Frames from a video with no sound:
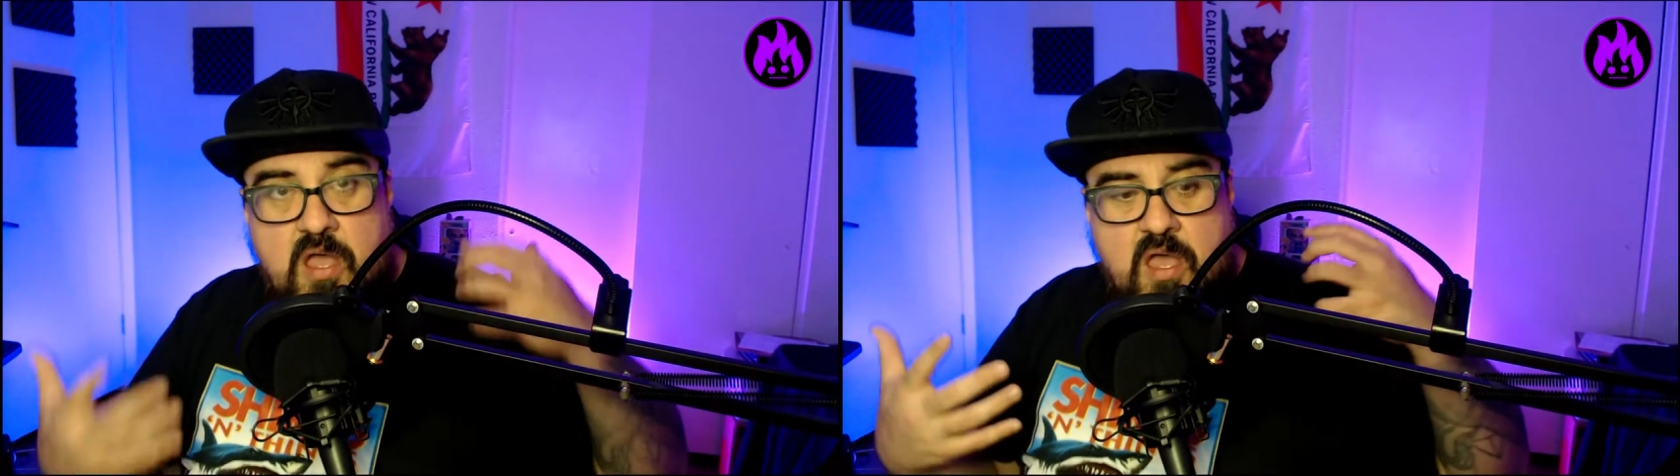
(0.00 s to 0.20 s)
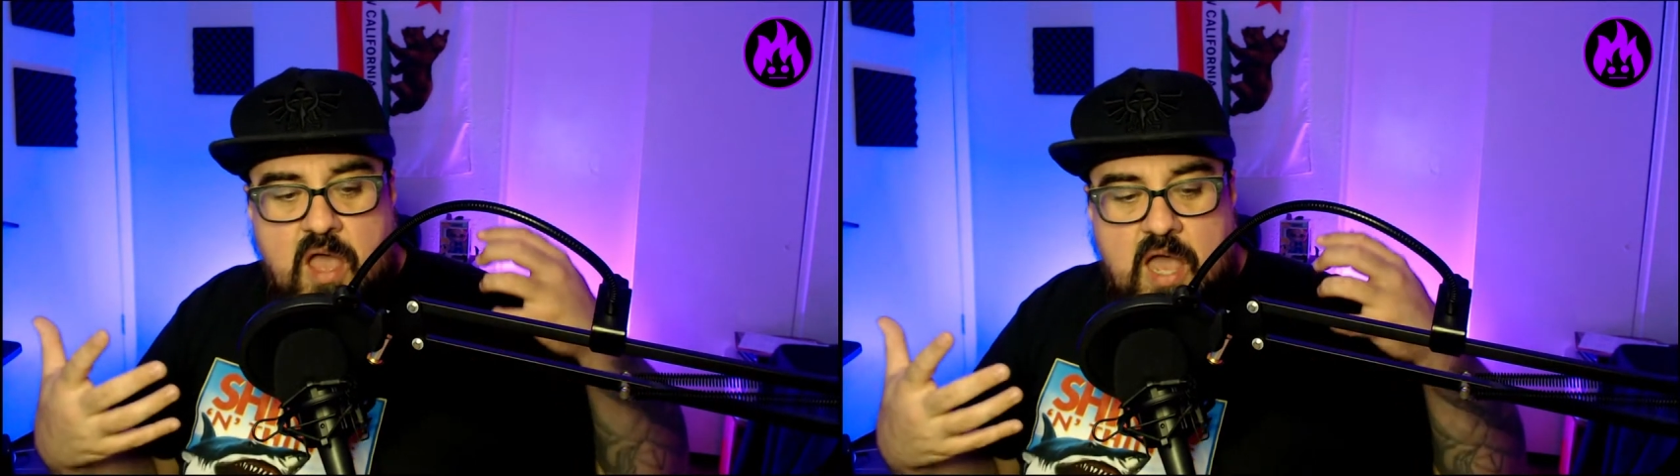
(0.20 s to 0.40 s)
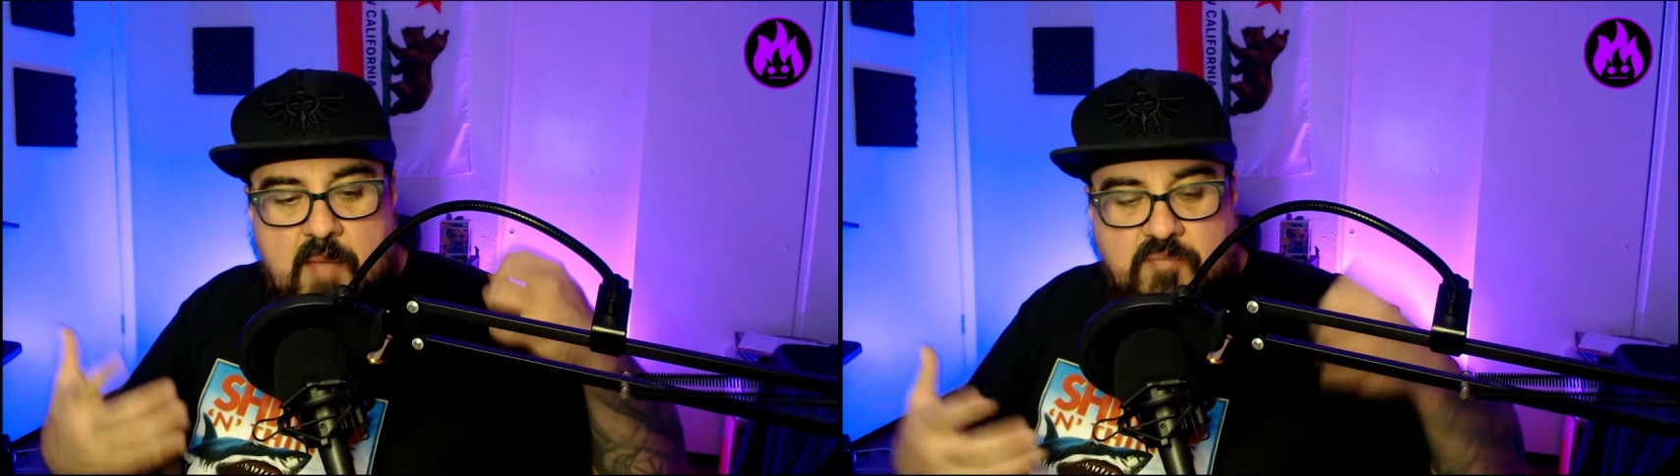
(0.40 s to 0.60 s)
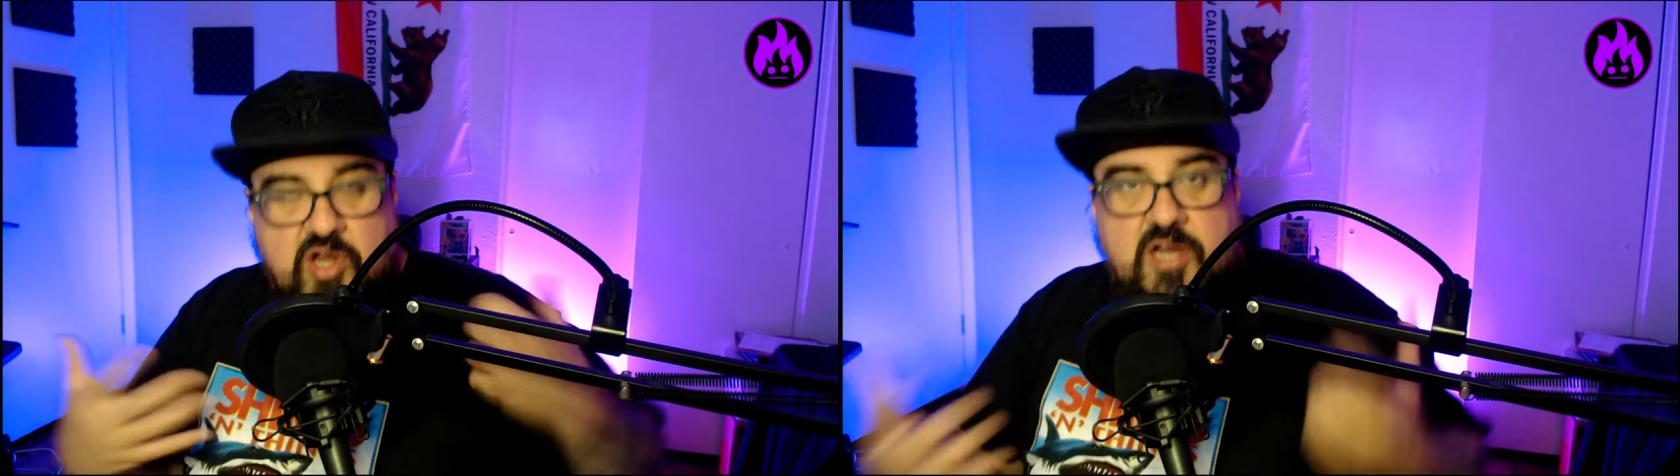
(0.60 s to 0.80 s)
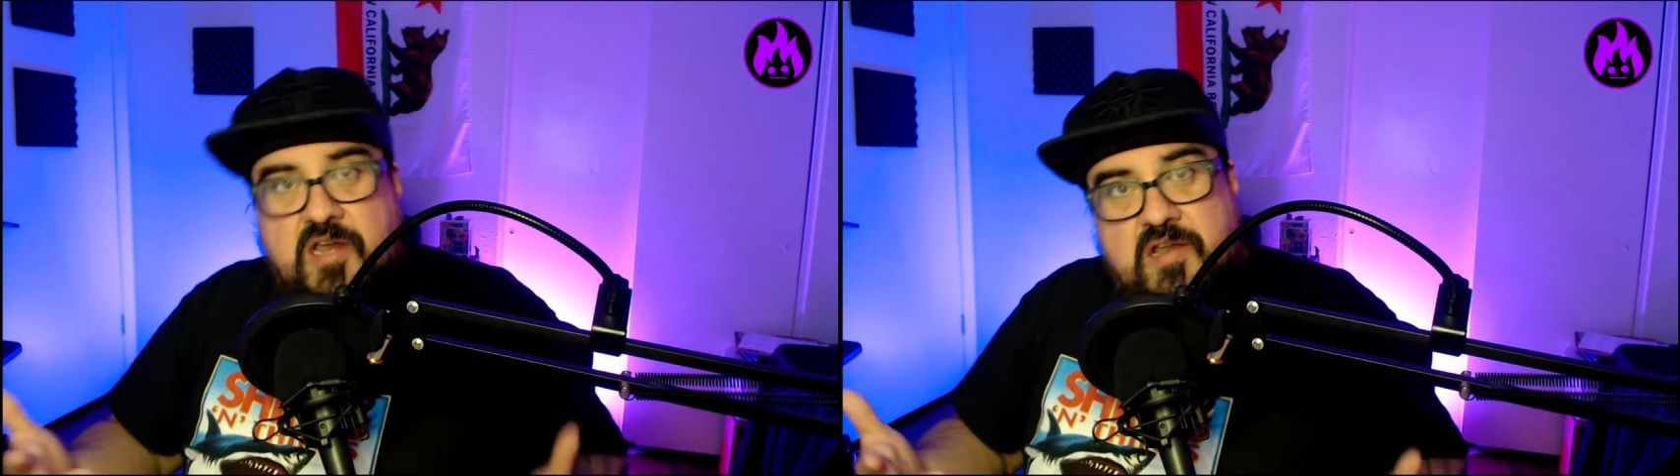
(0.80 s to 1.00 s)
you're
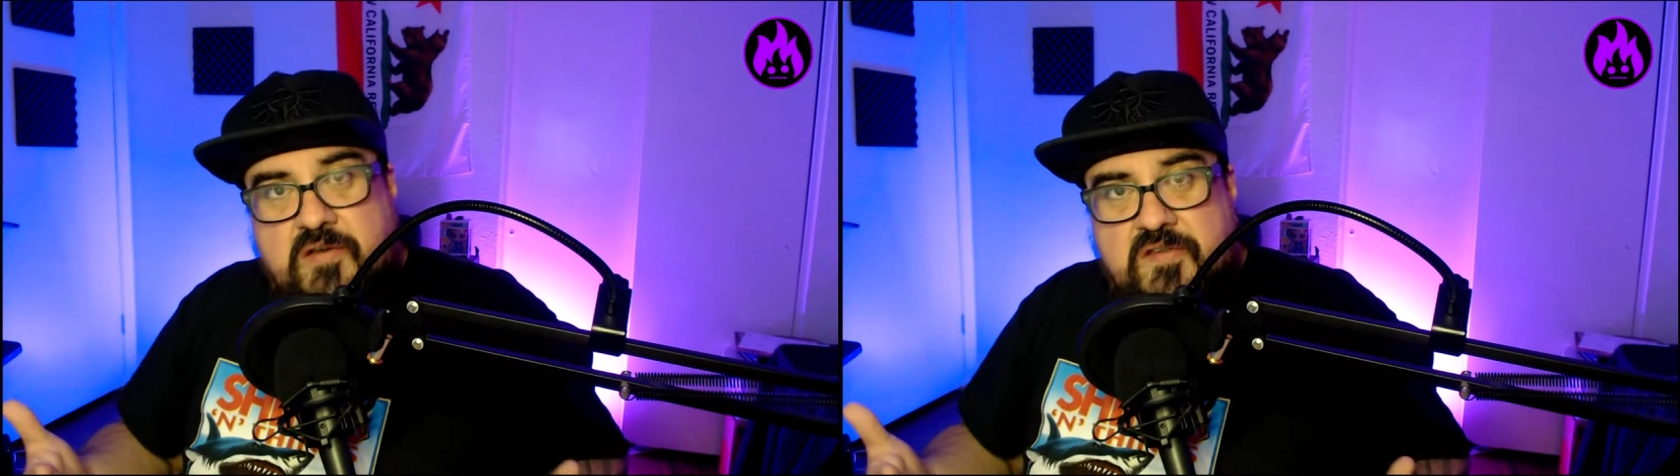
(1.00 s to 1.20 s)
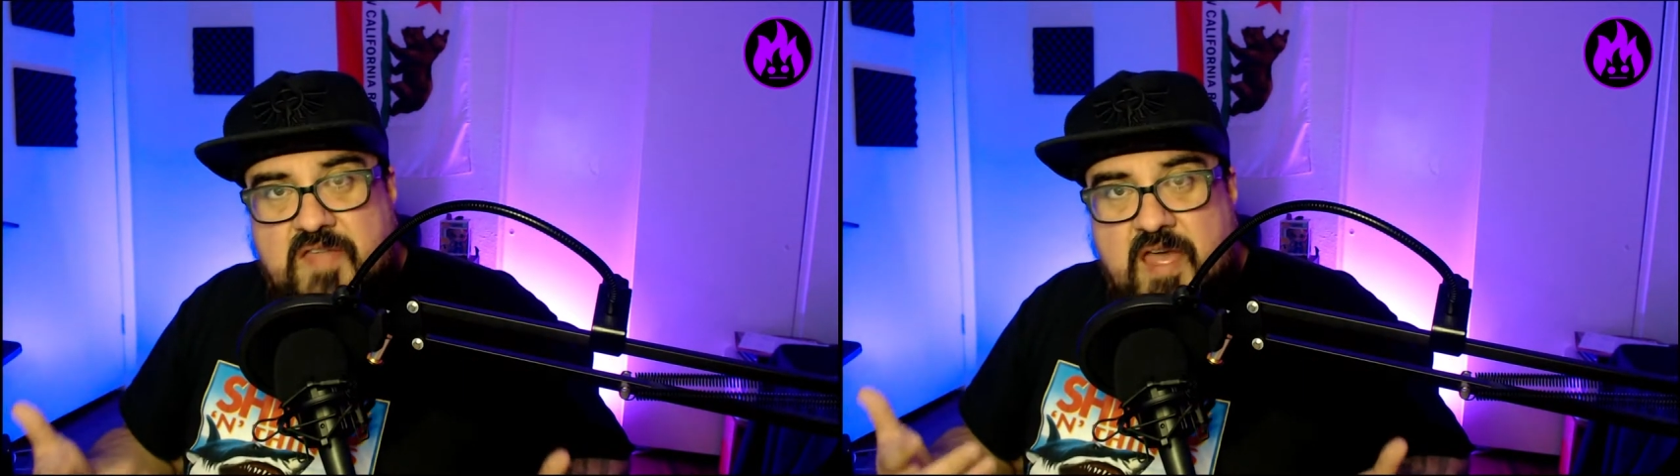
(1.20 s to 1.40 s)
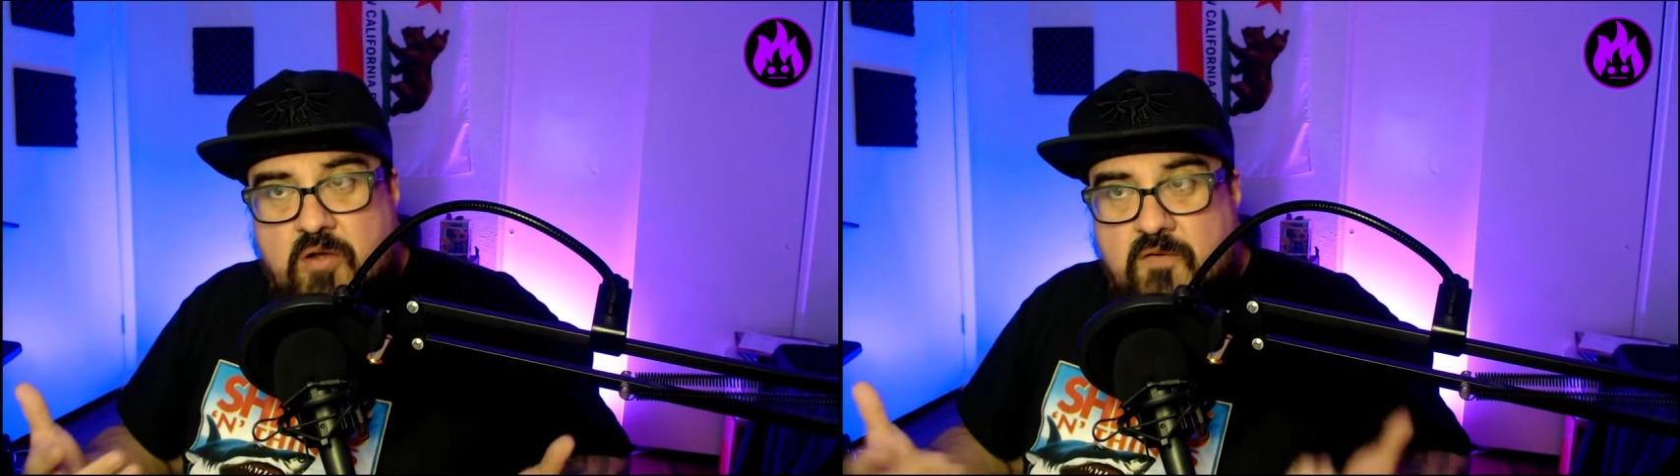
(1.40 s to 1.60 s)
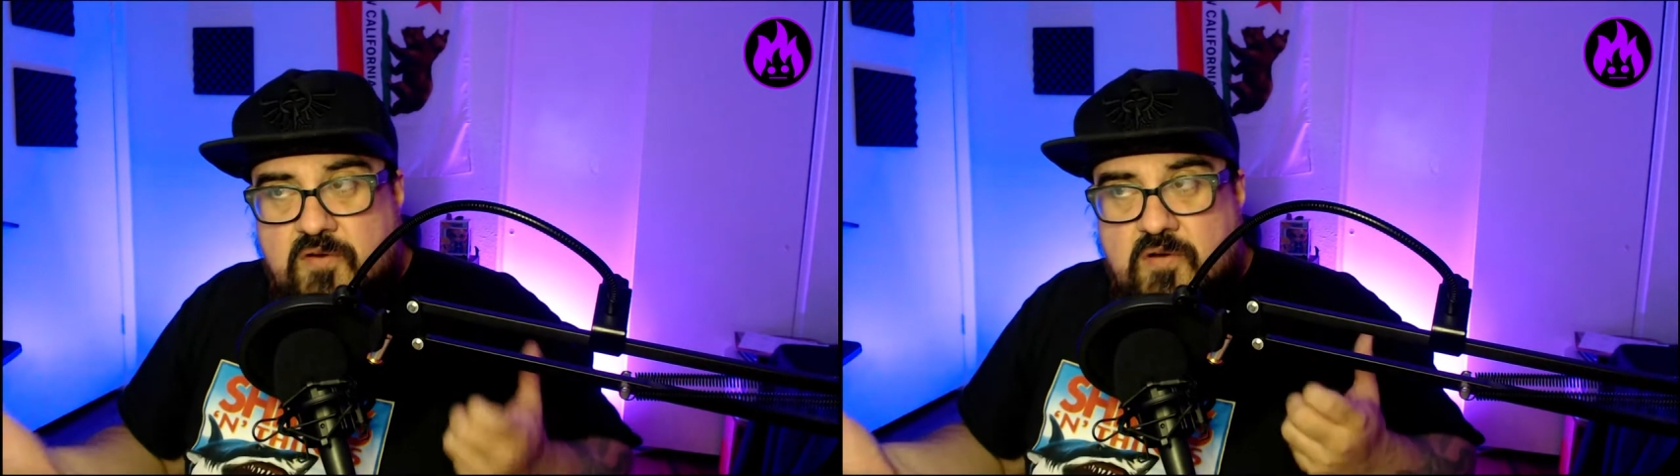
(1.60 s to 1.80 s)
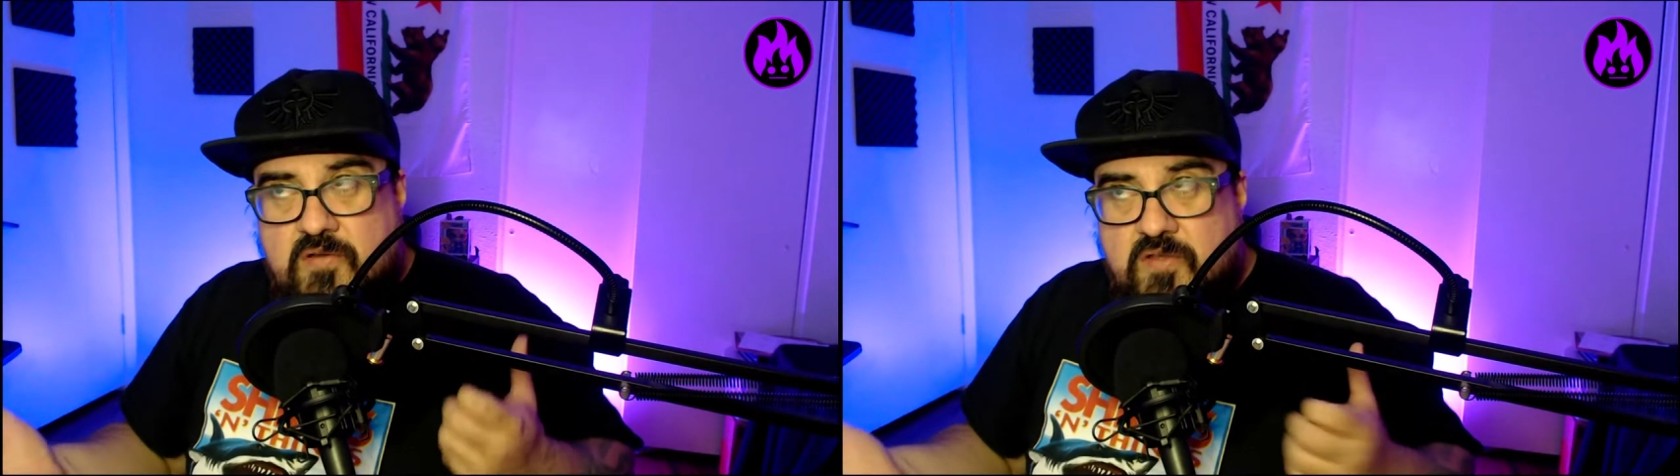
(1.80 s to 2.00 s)
going to notice that over the